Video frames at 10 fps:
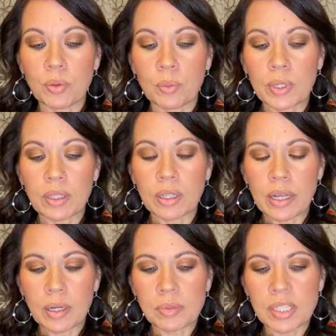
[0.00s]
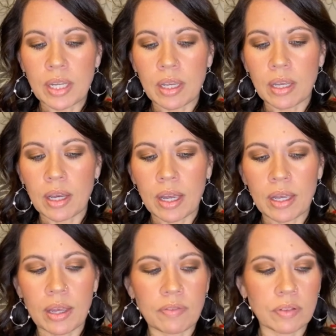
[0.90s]
will end up seeing, I
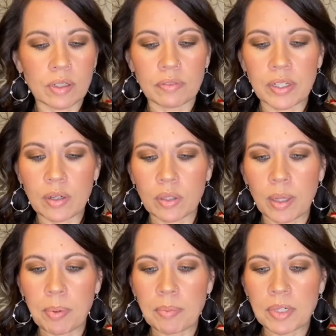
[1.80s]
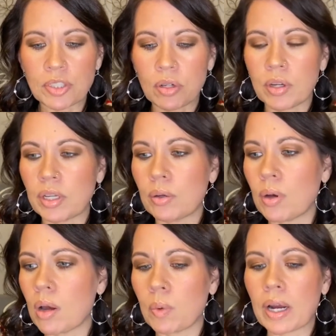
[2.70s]
have a little video clip I'm going to show you
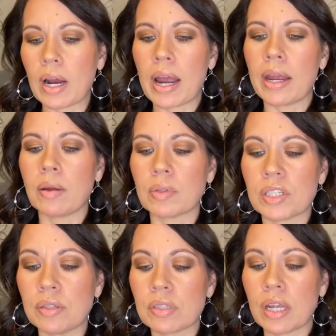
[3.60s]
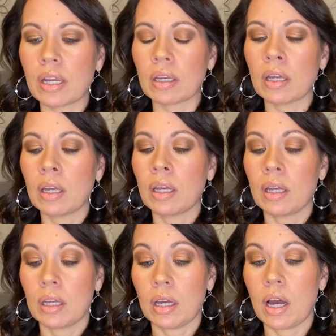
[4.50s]
where I was using,
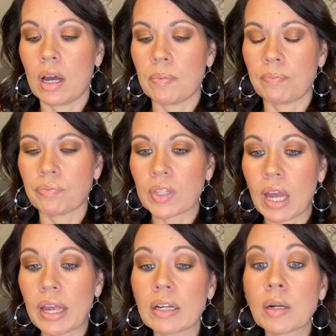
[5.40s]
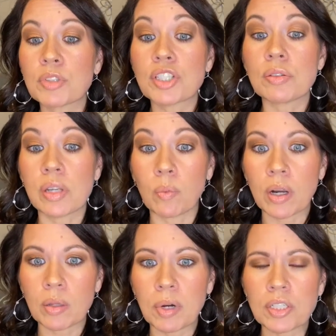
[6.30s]
I ended up just using one
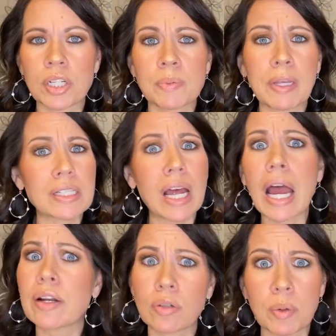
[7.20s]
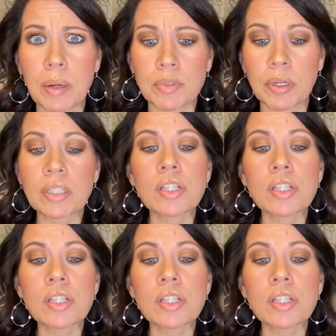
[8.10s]
of the brushes because I don't know what I'm doing.